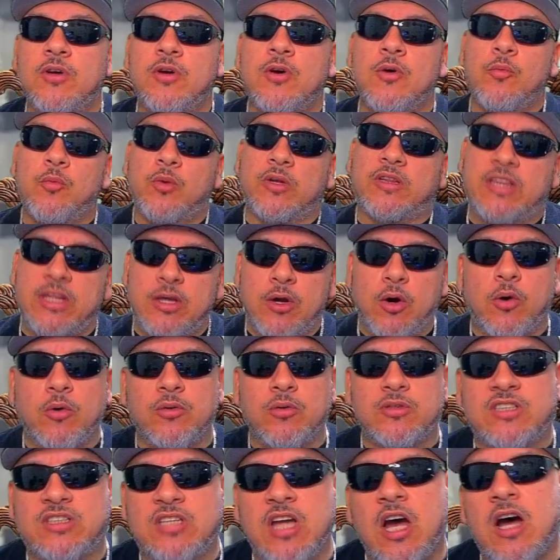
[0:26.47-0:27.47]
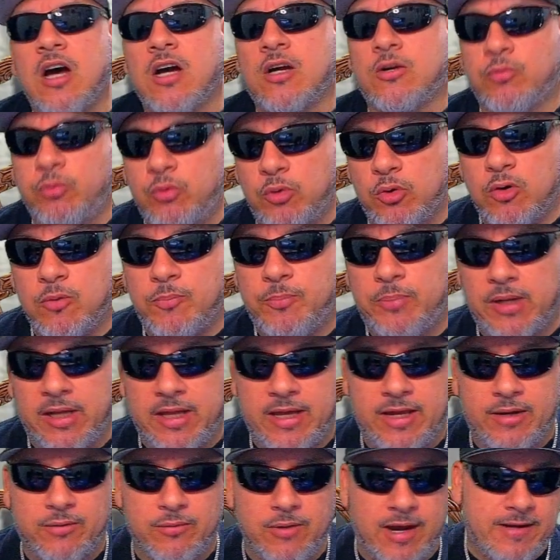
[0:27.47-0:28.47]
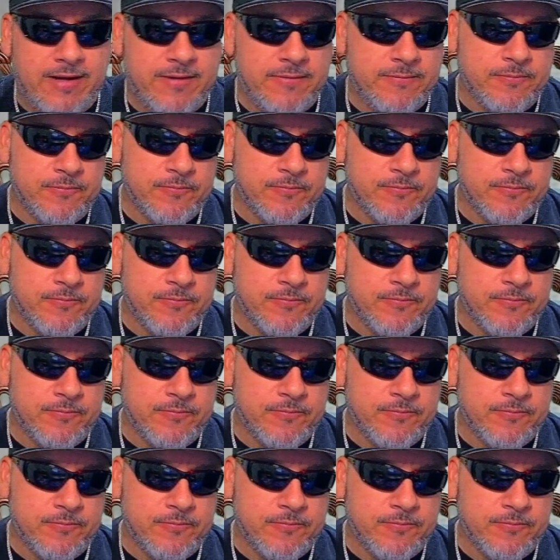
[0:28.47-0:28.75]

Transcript: with the old tuck rule play, right?